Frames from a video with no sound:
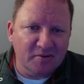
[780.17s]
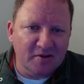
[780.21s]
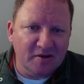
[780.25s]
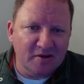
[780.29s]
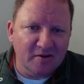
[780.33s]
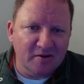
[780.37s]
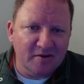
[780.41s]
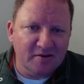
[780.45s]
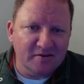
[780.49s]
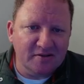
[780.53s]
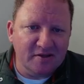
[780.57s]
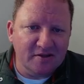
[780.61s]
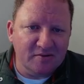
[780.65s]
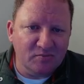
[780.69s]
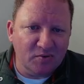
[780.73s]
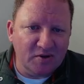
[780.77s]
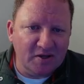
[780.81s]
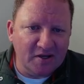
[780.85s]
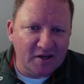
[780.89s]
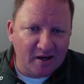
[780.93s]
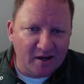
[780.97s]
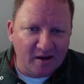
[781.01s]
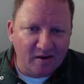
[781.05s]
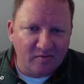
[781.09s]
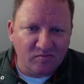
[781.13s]
period that we
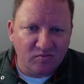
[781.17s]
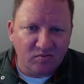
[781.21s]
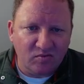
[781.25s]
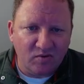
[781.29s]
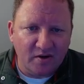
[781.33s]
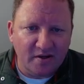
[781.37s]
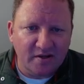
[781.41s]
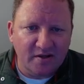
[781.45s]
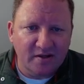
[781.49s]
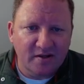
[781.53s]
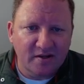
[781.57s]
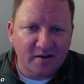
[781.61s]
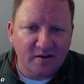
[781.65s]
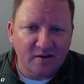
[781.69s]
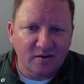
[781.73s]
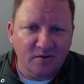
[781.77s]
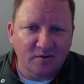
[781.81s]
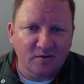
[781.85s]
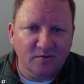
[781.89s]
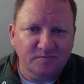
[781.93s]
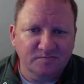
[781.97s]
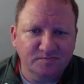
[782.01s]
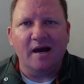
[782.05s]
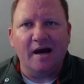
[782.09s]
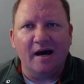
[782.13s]
have right
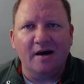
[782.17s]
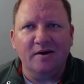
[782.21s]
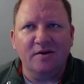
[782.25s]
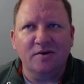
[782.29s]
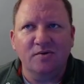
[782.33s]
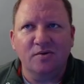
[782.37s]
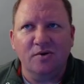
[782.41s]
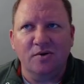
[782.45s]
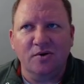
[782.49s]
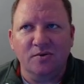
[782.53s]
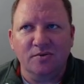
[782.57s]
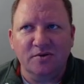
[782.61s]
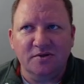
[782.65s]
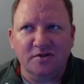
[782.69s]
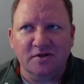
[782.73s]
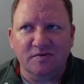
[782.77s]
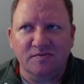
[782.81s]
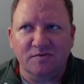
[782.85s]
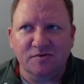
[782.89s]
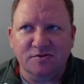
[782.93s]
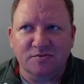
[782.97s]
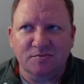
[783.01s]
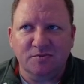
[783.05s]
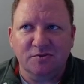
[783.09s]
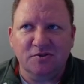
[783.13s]
here, how do you know the
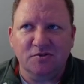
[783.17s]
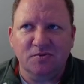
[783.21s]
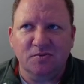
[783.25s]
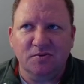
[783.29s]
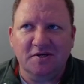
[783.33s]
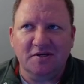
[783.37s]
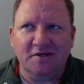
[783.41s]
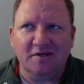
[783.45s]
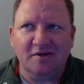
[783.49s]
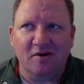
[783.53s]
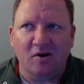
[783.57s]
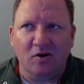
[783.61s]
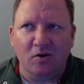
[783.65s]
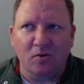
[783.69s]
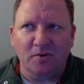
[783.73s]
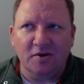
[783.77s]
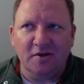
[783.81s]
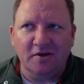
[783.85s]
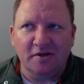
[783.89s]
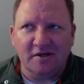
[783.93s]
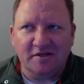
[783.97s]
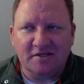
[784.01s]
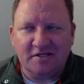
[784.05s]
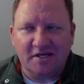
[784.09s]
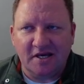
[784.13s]
difference between, are
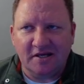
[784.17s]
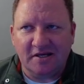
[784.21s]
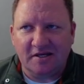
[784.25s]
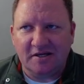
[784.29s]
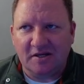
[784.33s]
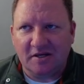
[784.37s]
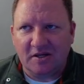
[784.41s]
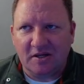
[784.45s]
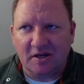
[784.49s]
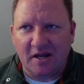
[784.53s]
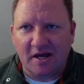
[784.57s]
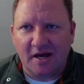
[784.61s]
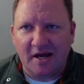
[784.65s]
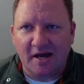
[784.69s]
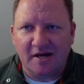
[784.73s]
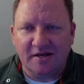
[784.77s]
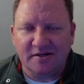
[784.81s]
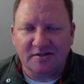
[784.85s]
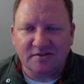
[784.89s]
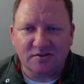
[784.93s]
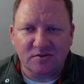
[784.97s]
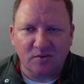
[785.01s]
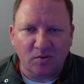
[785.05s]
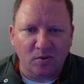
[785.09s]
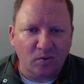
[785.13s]
we attacking a
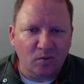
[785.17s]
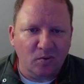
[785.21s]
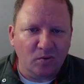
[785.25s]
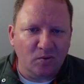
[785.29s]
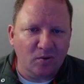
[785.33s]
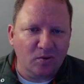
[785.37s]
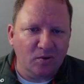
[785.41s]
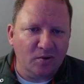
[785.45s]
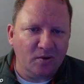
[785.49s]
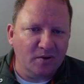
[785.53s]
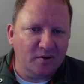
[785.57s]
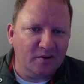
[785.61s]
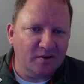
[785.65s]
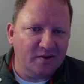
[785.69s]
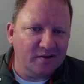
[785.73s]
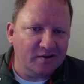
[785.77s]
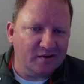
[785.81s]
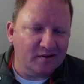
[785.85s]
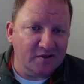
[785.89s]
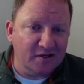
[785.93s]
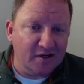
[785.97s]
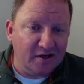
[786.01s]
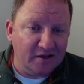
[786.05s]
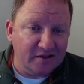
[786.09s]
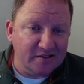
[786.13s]
class or
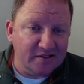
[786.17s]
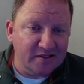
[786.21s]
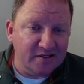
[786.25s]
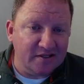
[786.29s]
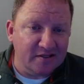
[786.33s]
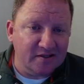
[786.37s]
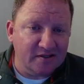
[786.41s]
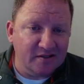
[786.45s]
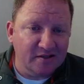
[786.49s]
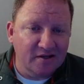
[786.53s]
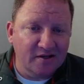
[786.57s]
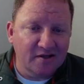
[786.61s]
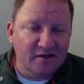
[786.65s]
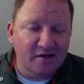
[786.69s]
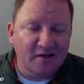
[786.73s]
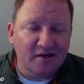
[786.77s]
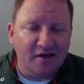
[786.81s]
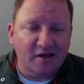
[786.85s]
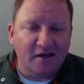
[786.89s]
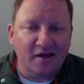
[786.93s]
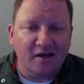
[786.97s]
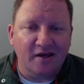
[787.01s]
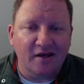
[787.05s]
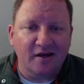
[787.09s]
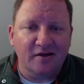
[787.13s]
an ID?
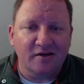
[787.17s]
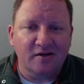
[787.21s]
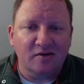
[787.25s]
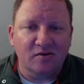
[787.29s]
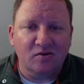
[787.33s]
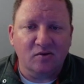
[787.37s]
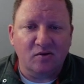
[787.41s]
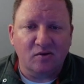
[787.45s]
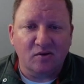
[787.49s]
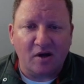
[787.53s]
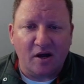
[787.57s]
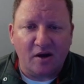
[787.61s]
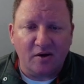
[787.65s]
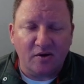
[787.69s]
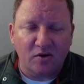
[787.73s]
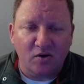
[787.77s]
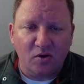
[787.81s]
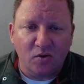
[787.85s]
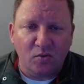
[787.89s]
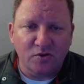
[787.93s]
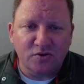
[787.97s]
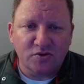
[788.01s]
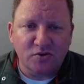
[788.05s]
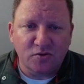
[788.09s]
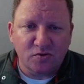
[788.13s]
And how do you
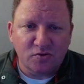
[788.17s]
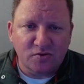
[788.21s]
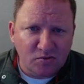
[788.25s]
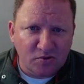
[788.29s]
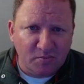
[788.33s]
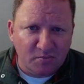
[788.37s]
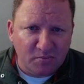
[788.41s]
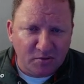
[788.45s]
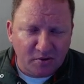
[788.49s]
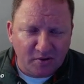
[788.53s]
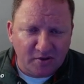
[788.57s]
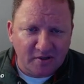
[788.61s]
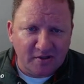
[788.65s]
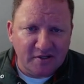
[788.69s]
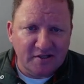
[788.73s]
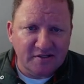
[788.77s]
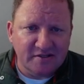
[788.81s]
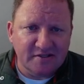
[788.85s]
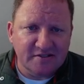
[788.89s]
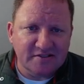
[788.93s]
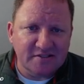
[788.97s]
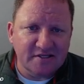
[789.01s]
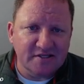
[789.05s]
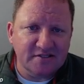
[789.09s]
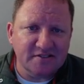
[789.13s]
know which to put in
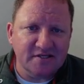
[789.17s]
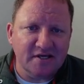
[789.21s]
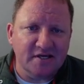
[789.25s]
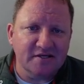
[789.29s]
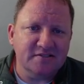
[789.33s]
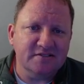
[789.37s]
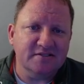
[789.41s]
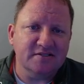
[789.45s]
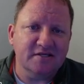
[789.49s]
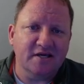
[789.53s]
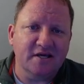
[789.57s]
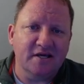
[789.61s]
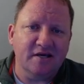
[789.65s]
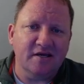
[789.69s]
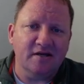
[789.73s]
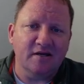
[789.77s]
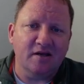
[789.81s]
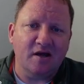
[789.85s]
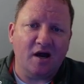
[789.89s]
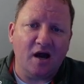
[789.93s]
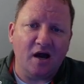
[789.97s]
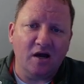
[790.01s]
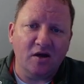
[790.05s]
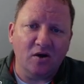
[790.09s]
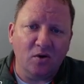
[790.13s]
the CSS? And
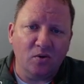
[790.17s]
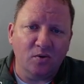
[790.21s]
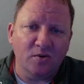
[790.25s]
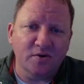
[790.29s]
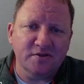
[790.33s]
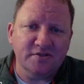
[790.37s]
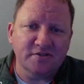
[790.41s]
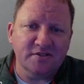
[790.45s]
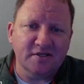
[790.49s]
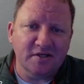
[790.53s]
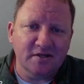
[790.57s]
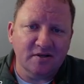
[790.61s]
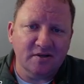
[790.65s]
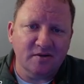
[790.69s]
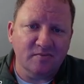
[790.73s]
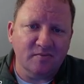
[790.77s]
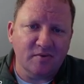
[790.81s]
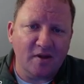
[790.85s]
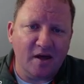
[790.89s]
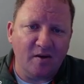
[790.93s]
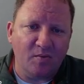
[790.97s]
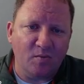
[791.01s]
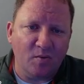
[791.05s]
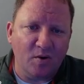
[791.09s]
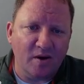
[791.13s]
I always give
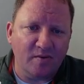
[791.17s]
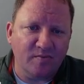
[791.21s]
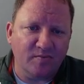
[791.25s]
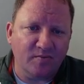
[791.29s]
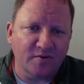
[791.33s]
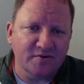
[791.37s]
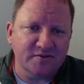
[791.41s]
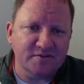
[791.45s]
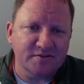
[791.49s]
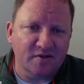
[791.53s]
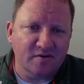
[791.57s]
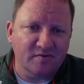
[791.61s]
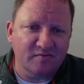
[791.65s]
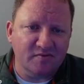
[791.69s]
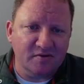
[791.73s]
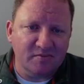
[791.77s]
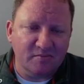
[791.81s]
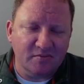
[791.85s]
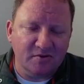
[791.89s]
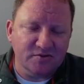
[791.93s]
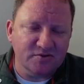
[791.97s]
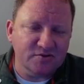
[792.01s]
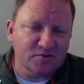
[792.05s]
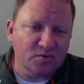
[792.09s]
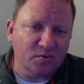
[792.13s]
that reference of, in
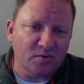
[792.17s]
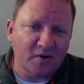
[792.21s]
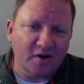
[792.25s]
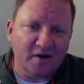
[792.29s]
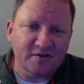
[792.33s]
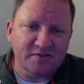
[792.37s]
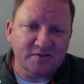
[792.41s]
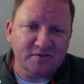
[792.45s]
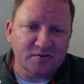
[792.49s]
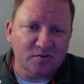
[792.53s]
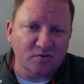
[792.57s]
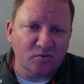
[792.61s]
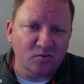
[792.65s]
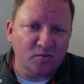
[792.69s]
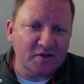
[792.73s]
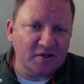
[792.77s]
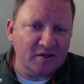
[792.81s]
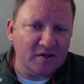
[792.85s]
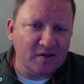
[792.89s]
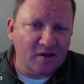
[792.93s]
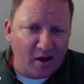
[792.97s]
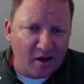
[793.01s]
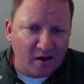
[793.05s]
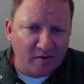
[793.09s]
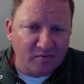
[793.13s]
middle school, high school,
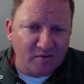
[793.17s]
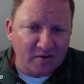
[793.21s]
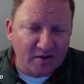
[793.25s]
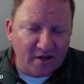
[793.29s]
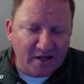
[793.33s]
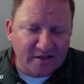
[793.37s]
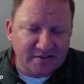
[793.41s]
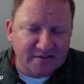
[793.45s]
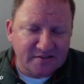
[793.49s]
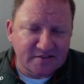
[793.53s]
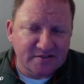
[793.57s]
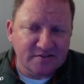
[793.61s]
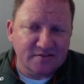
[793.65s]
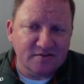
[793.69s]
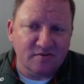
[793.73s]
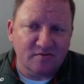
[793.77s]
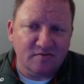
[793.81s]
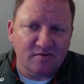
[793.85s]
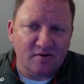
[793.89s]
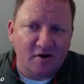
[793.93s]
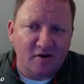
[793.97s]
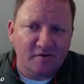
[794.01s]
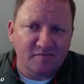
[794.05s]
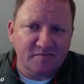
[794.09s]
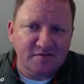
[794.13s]
we have classes,
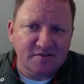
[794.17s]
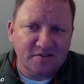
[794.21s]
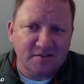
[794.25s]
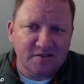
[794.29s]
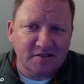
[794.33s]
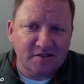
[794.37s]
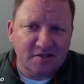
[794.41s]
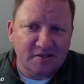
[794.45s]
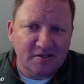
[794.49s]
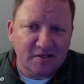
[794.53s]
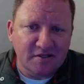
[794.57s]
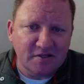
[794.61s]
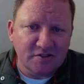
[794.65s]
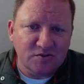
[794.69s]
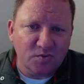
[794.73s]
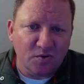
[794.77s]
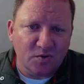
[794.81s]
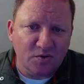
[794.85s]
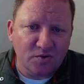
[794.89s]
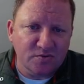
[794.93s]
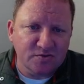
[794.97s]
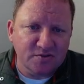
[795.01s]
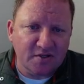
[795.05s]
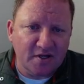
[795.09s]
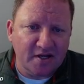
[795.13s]
obviously, and each one
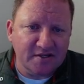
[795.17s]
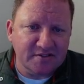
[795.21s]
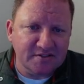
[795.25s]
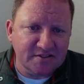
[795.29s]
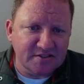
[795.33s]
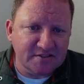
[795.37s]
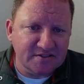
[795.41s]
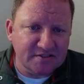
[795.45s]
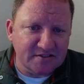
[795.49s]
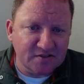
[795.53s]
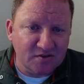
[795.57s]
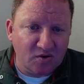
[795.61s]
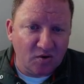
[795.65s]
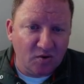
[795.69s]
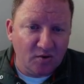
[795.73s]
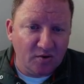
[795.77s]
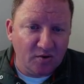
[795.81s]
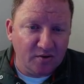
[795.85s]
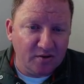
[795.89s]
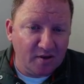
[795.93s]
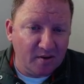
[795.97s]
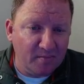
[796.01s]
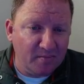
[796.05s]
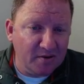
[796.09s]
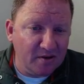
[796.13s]
of those classes is
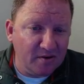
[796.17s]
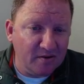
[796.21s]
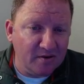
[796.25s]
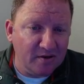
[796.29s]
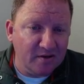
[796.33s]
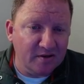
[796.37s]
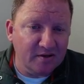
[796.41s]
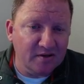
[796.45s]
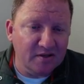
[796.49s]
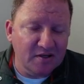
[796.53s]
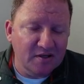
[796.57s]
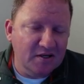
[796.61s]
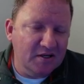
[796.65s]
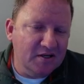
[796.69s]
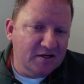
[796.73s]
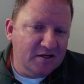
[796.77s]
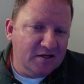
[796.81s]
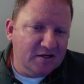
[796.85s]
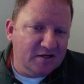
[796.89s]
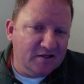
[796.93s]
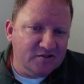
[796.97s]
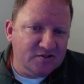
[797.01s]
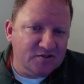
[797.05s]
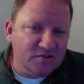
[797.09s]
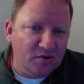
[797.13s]
called a period.
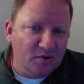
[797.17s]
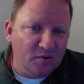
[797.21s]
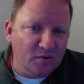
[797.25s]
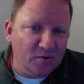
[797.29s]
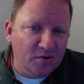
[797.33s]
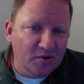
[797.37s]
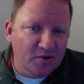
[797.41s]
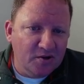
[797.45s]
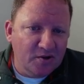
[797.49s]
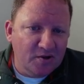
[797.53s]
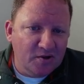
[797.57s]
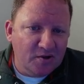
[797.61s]
And so